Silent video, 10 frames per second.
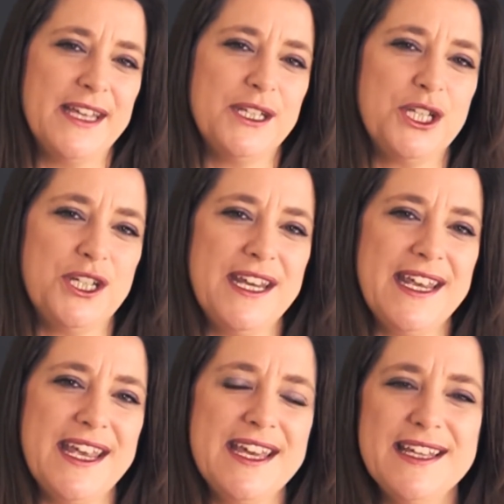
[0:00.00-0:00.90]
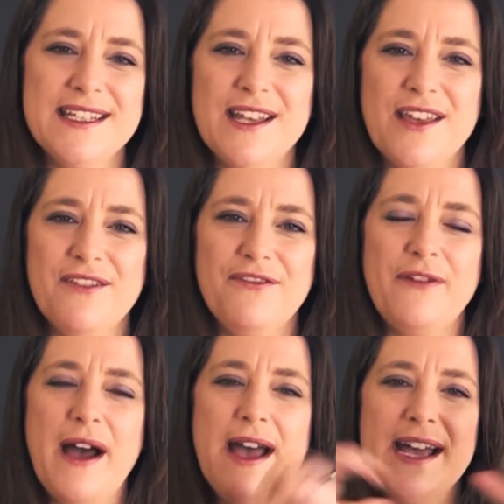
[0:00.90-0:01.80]
She is the
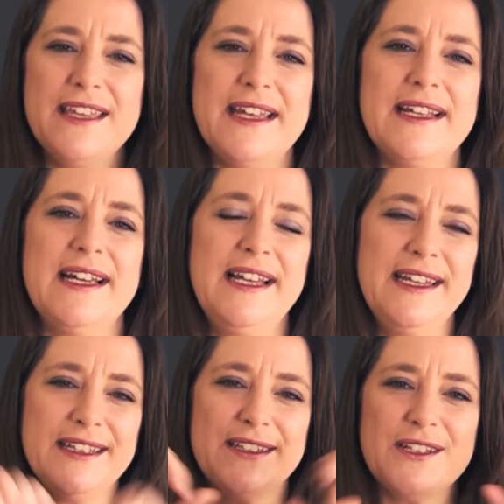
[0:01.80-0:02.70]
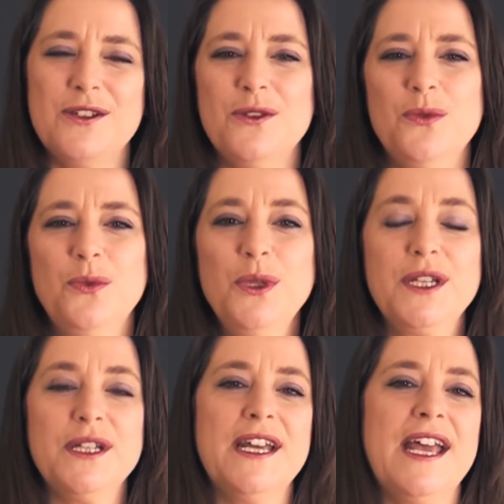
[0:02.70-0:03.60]
fire that clings to the
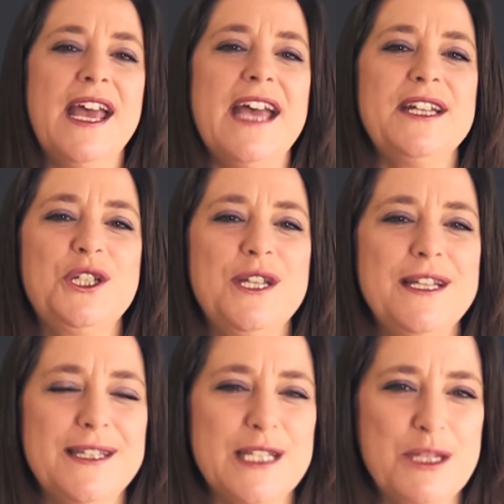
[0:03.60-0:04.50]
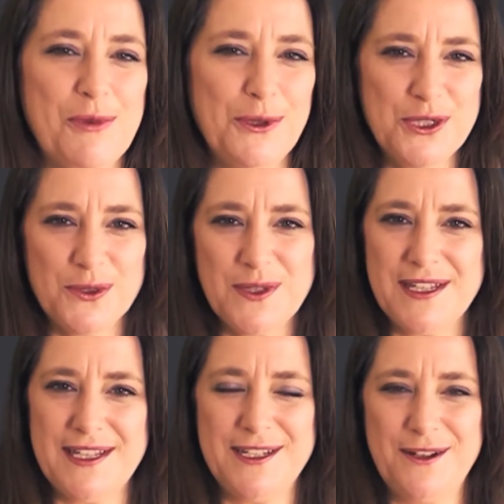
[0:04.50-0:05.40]
wood, and she's the spiritual
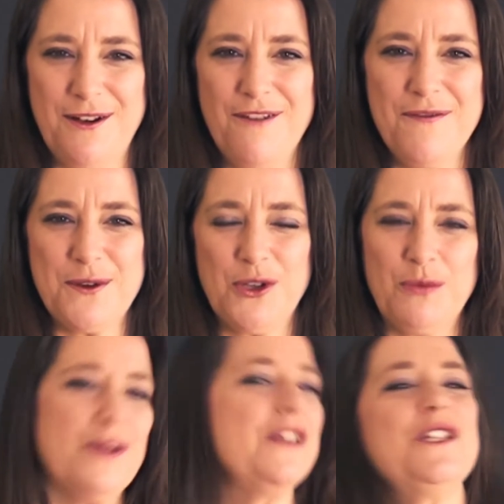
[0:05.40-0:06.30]
sister of the group.